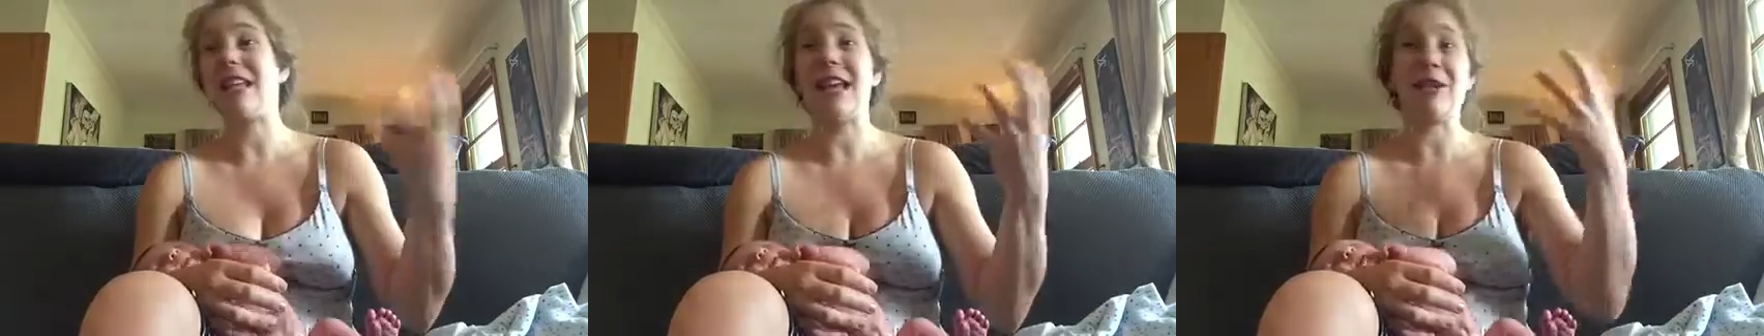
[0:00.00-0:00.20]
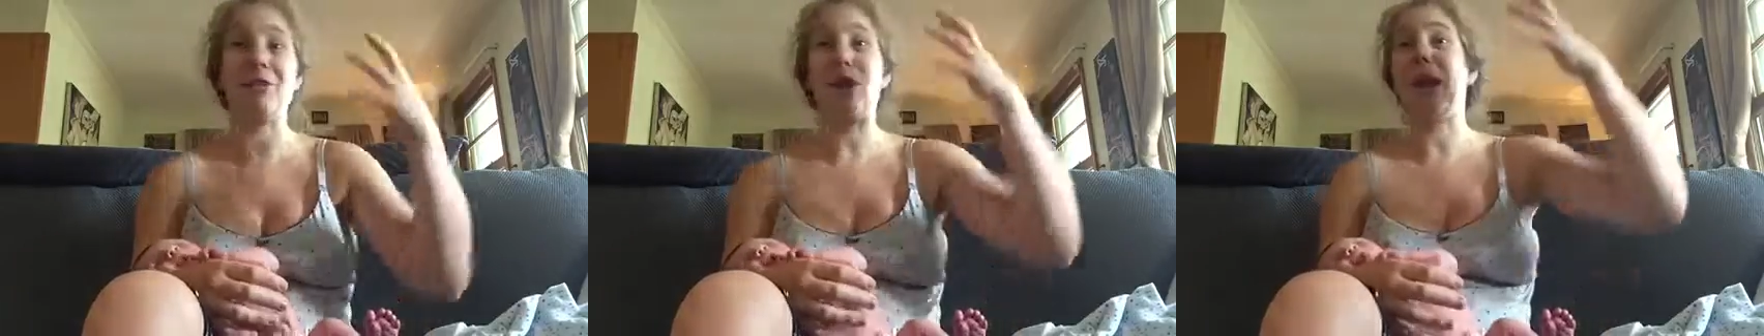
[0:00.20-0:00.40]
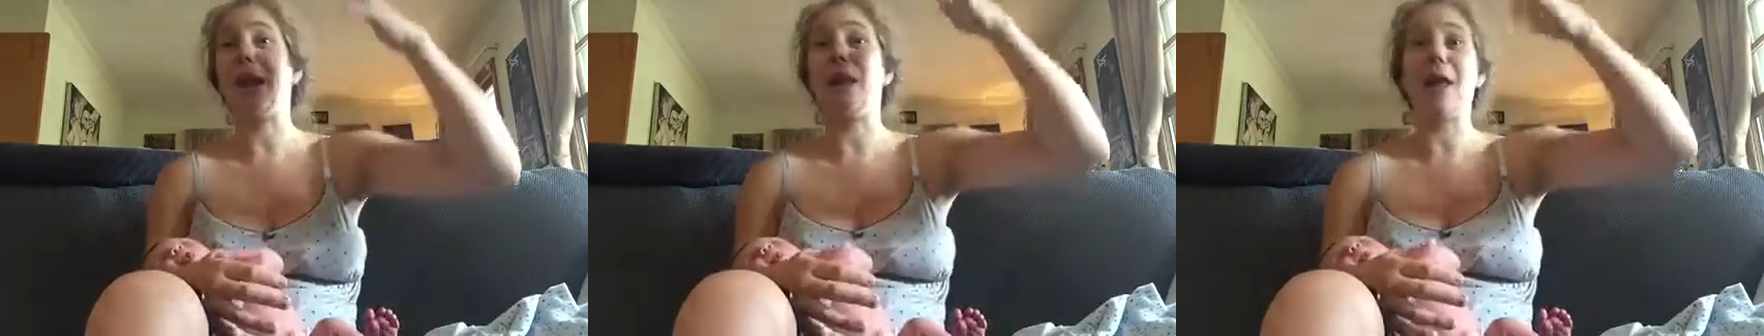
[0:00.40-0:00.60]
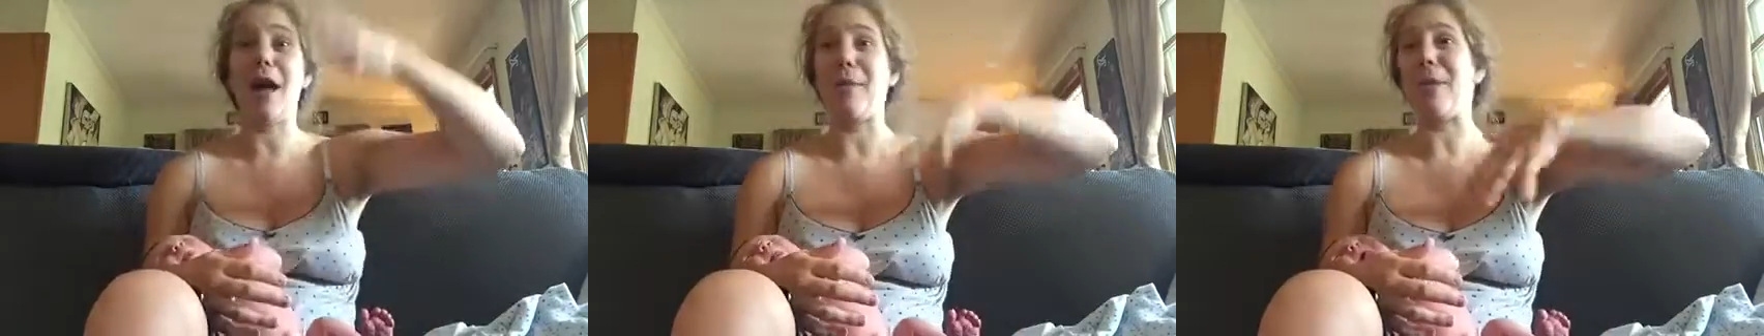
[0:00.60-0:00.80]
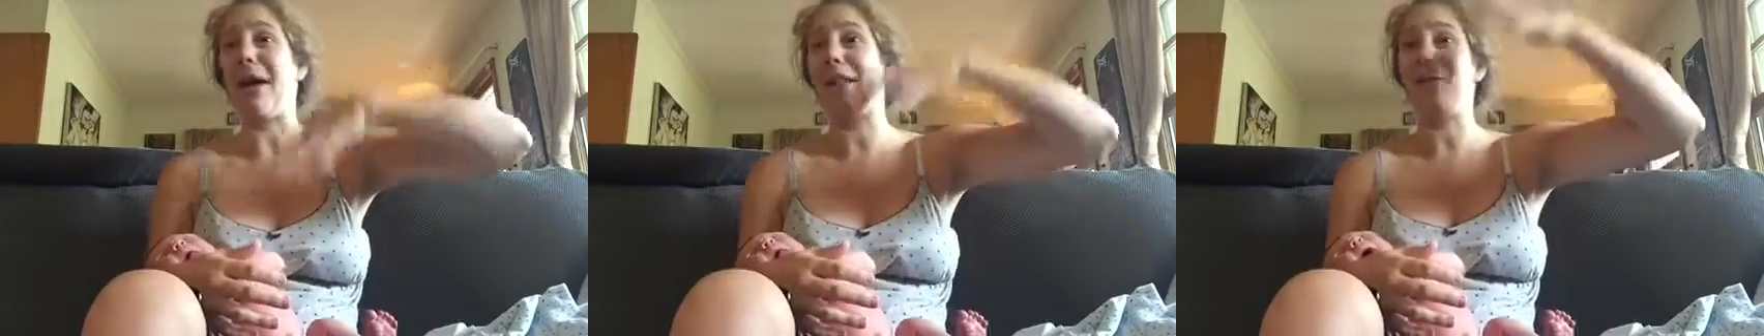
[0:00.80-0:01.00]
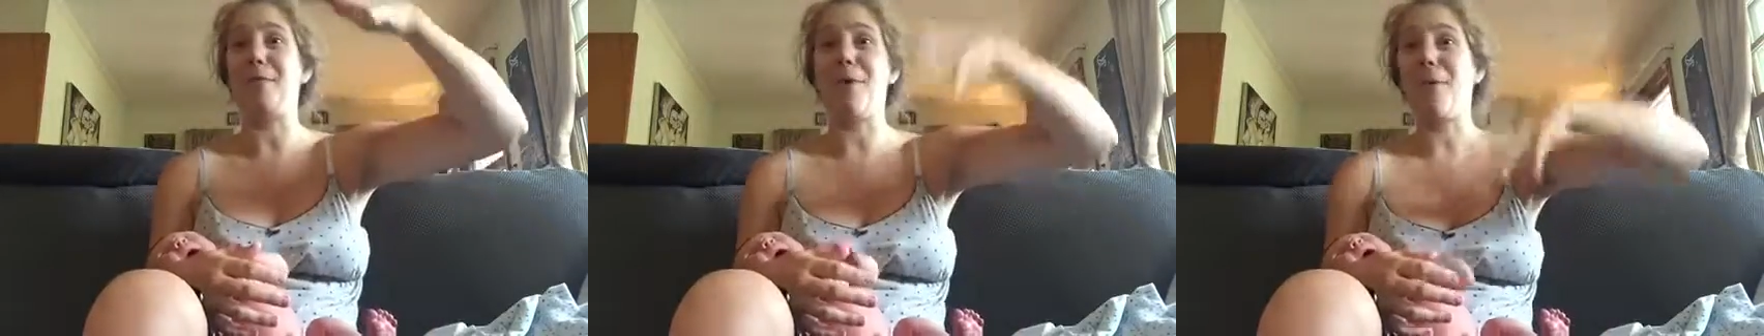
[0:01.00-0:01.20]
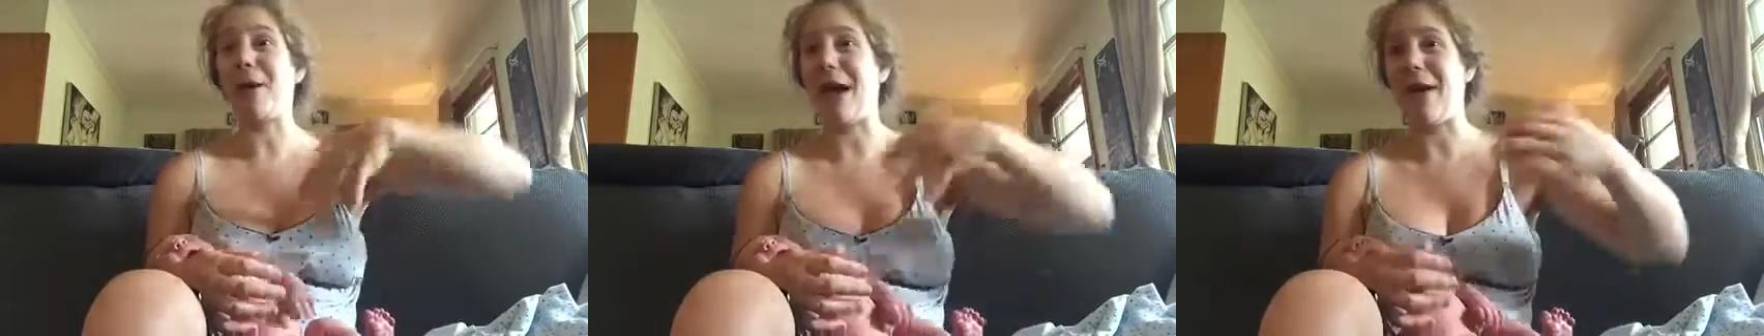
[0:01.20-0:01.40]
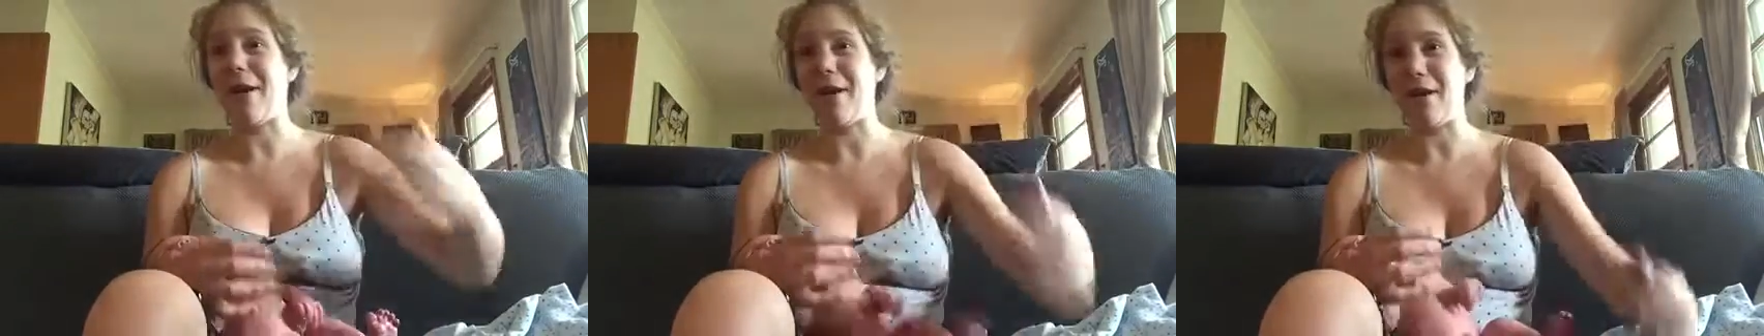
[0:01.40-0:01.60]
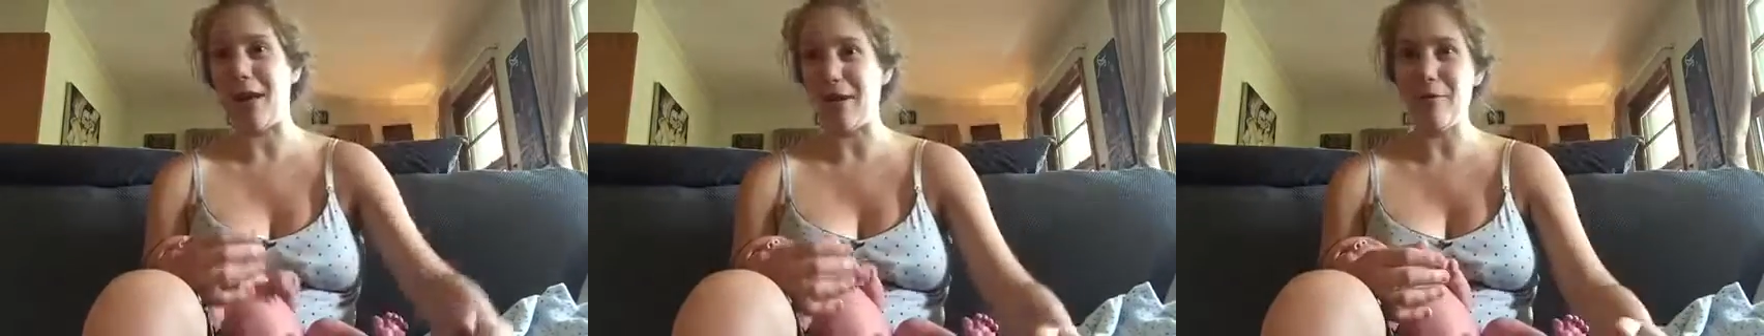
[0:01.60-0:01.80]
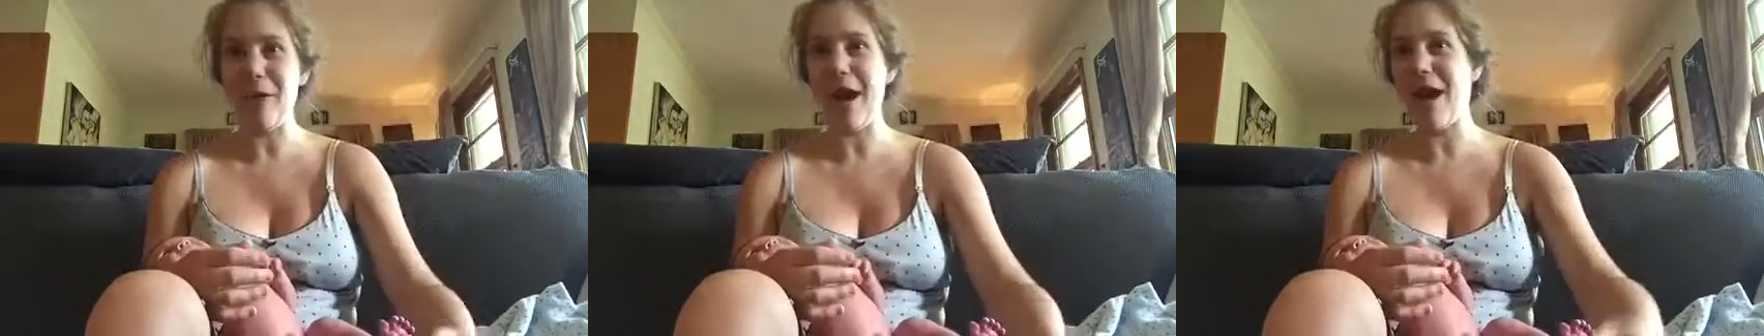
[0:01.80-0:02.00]
like trying to climb out of the boba carrier,
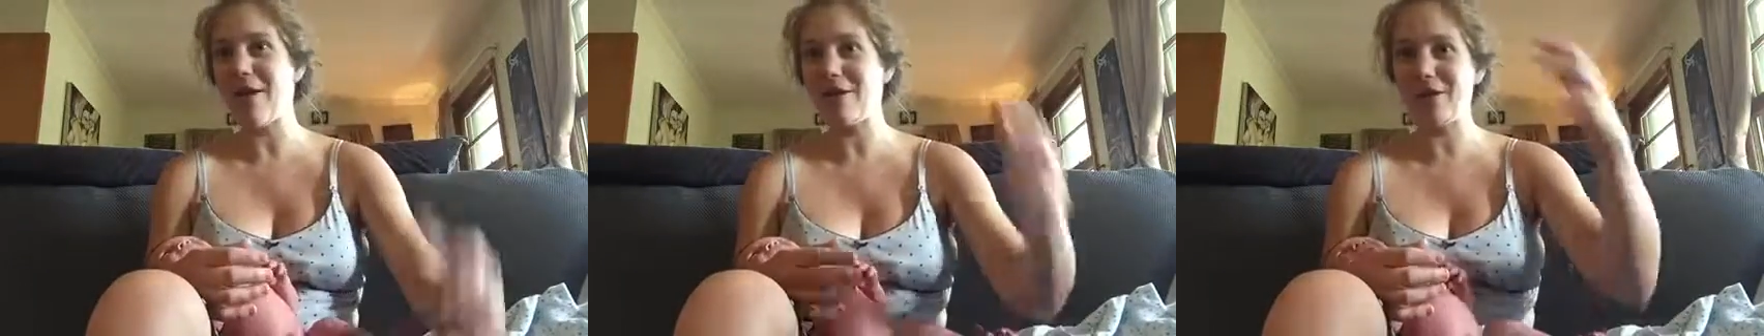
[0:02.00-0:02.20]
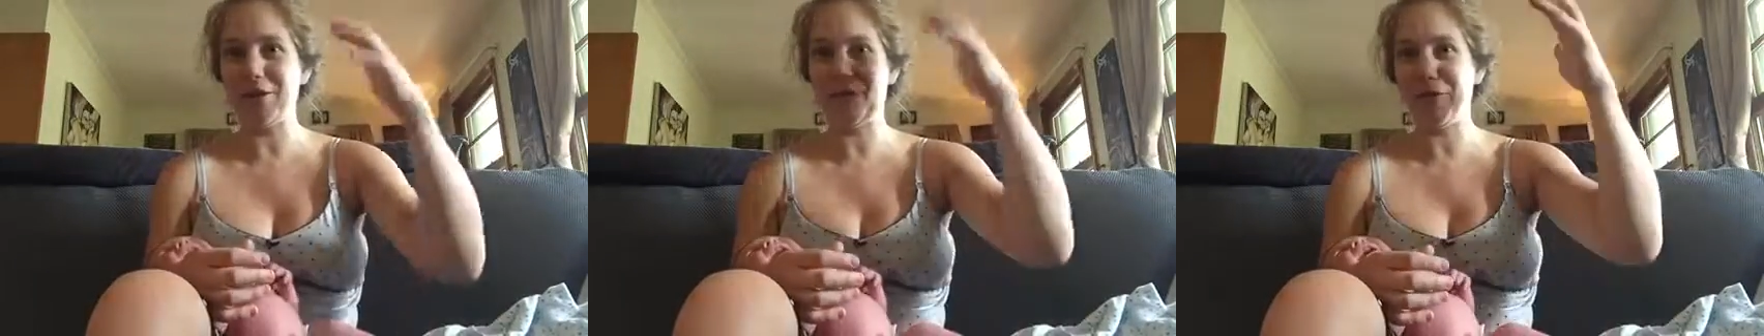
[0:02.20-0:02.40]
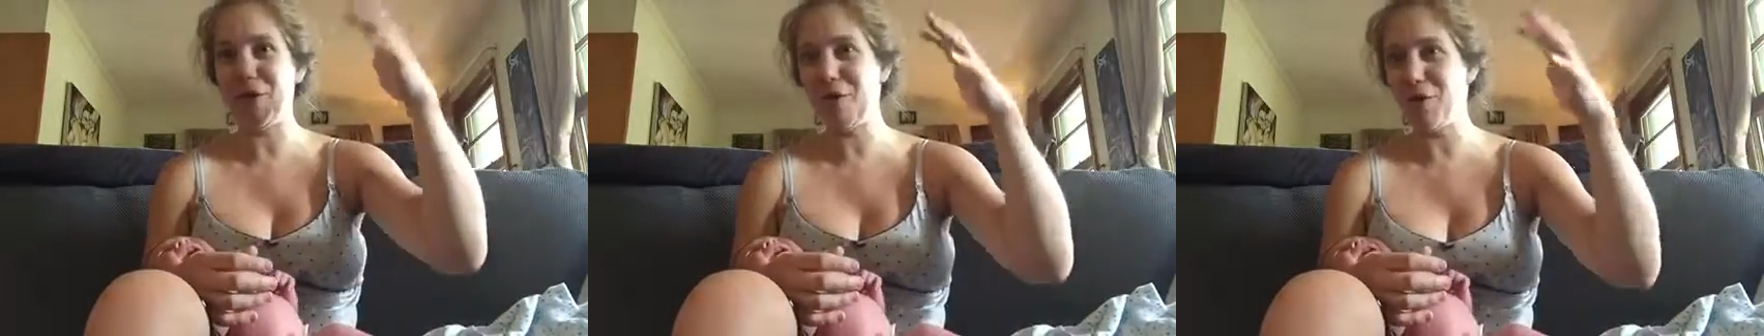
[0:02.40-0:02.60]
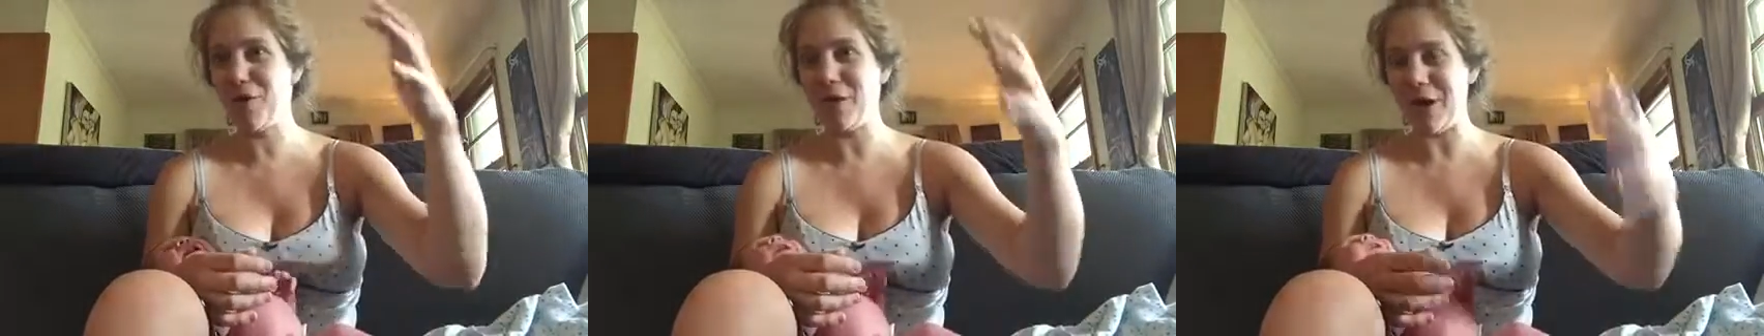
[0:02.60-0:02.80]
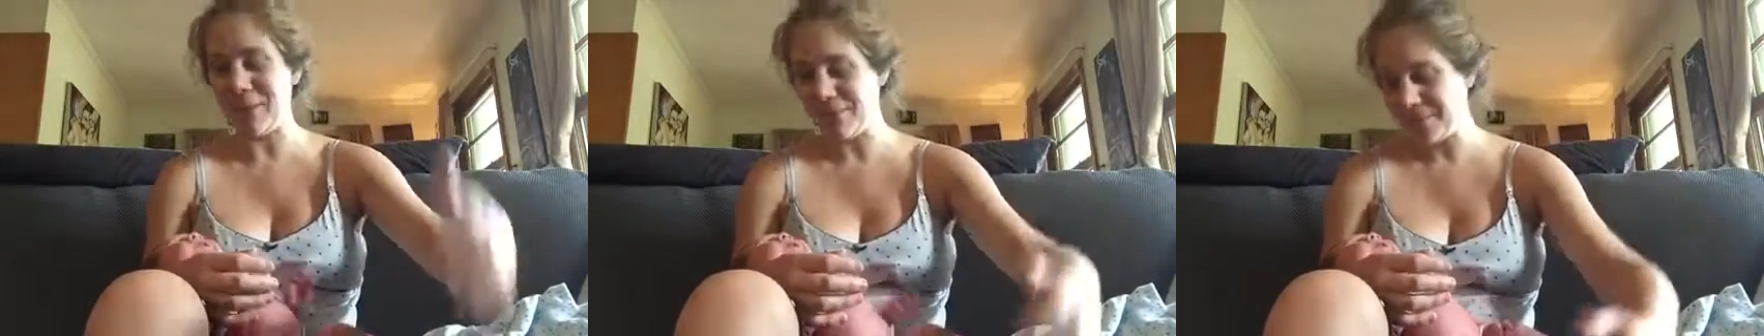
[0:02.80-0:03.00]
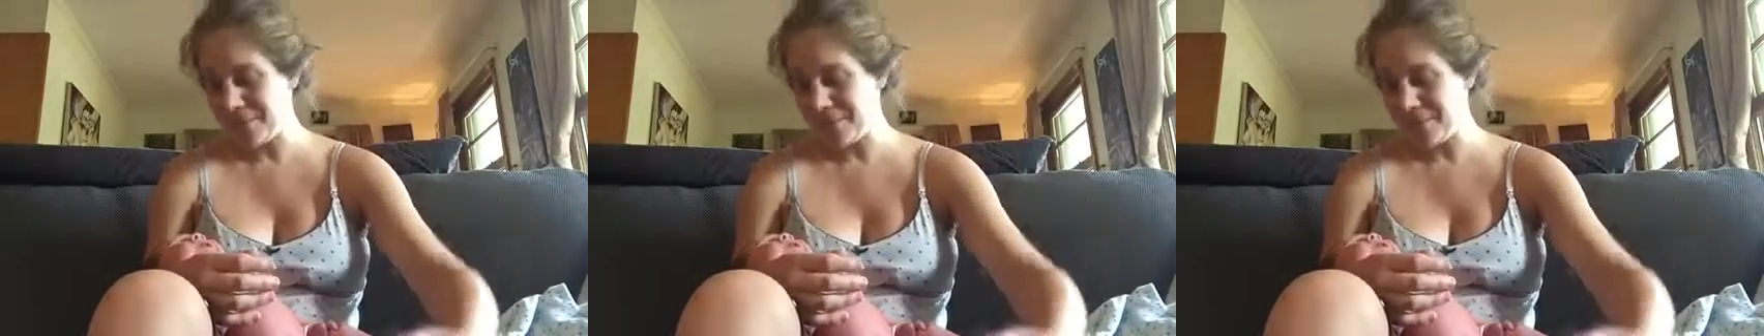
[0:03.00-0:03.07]
like, where's the food?